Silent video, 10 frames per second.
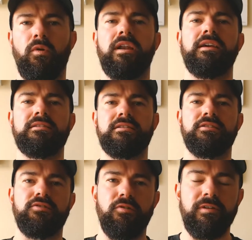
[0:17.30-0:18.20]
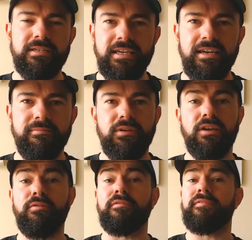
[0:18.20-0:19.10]
is the story, team?
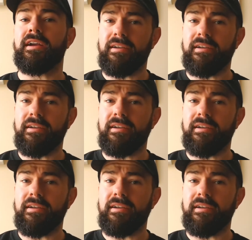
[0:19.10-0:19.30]
You are very,